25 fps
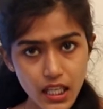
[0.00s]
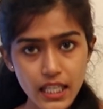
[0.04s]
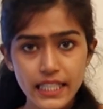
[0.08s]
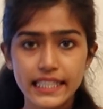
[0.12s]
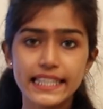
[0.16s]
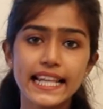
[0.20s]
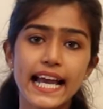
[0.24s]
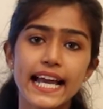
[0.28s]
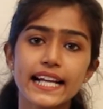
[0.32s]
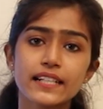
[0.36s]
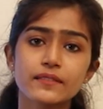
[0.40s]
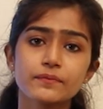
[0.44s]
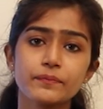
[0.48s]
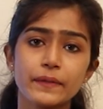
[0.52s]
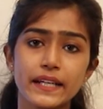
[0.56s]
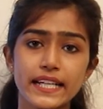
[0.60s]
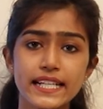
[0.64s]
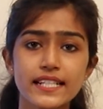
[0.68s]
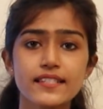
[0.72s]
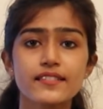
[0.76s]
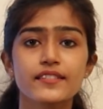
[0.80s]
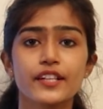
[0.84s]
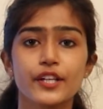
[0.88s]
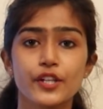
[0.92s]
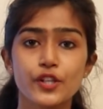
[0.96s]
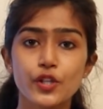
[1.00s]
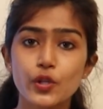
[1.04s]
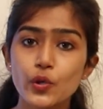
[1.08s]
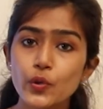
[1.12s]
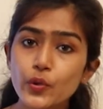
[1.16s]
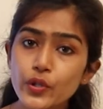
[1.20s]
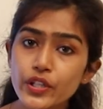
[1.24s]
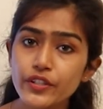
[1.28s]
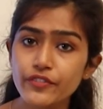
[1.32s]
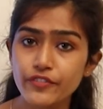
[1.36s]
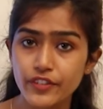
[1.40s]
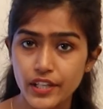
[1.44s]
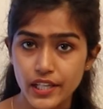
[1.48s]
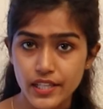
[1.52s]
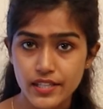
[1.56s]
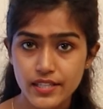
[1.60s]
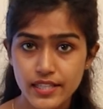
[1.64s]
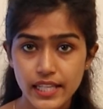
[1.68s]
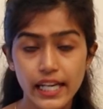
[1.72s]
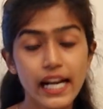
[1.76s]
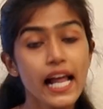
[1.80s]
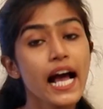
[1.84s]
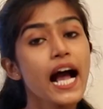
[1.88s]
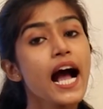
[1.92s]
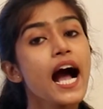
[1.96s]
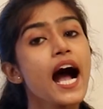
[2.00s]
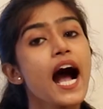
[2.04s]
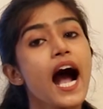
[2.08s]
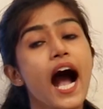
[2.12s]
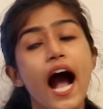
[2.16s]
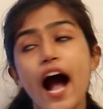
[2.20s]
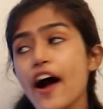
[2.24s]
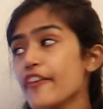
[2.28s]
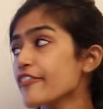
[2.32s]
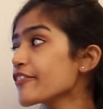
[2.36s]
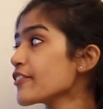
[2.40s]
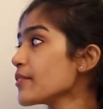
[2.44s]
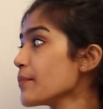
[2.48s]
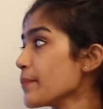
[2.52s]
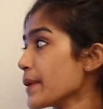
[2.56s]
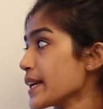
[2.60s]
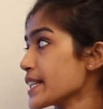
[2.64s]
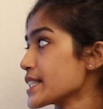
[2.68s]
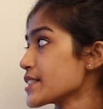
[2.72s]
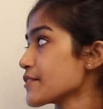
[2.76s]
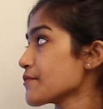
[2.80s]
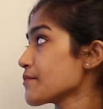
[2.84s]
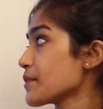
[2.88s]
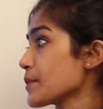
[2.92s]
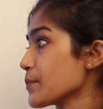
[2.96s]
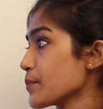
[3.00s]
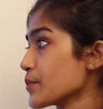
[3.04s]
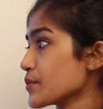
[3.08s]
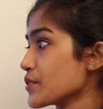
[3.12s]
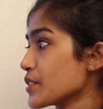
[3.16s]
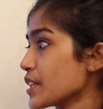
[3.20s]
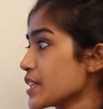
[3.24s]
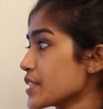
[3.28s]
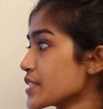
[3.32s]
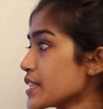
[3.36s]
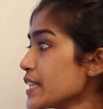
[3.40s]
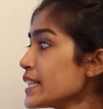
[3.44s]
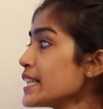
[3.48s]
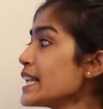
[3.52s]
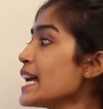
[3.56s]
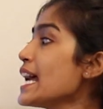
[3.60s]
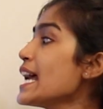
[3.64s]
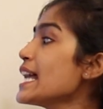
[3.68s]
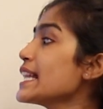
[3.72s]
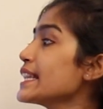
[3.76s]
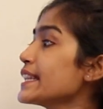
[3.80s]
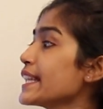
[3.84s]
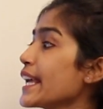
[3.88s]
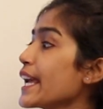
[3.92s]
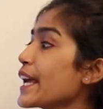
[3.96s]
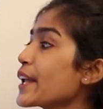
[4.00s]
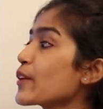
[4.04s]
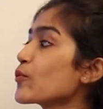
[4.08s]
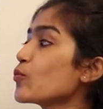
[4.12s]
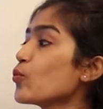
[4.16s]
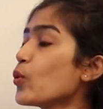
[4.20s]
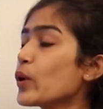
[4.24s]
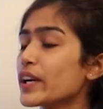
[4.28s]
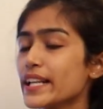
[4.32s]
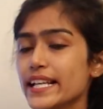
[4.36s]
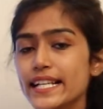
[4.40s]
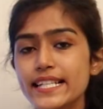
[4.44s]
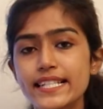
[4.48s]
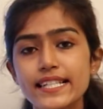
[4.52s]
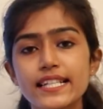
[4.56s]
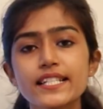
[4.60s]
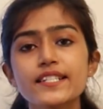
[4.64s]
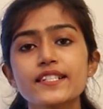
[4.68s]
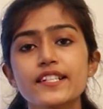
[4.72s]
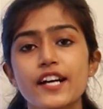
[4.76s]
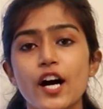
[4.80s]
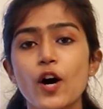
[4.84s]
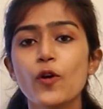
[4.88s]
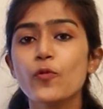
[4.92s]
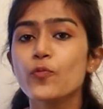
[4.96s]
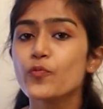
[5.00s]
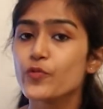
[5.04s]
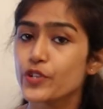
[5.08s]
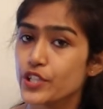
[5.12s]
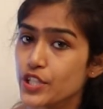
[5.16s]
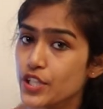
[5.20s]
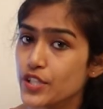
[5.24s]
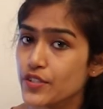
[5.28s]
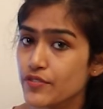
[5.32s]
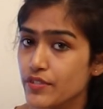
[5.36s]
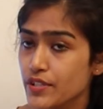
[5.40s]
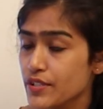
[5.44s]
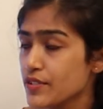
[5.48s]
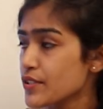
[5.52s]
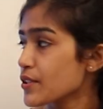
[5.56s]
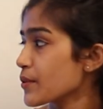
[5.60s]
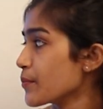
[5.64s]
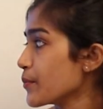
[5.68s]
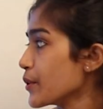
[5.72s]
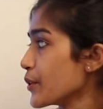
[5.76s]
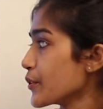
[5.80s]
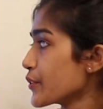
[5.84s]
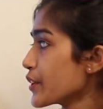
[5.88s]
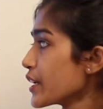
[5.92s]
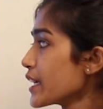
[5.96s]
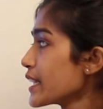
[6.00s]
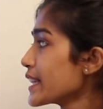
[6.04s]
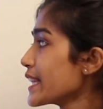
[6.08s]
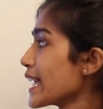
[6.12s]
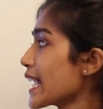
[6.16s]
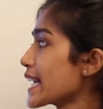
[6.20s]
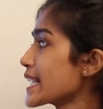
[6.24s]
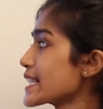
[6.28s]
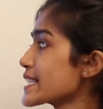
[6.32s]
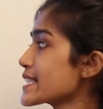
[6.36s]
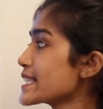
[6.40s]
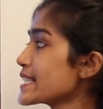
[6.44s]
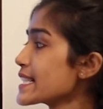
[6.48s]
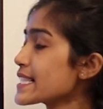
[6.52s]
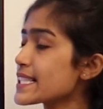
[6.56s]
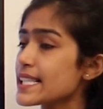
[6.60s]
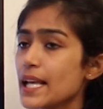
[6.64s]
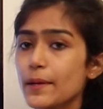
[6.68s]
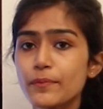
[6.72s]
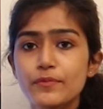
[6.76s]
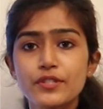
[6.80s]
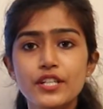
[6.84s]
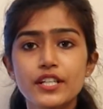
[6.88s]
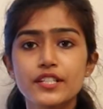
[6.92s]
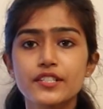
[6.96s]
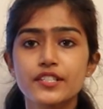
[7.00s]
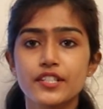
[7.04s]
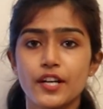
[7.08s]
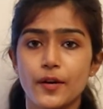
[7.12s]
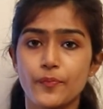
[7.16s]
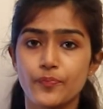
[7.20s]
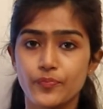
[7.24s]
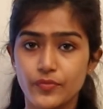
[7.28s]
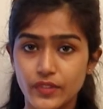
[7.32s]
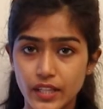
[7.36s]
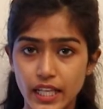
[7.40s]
that means the universal affirmative preposition, there what is the term which is distributed? That is the subject term.